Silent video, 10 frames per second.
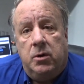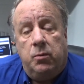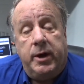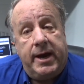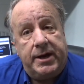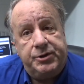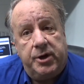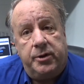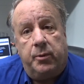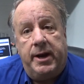we kind of
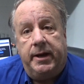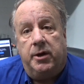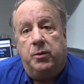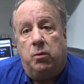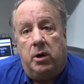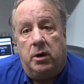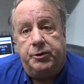saw the writing on the wall.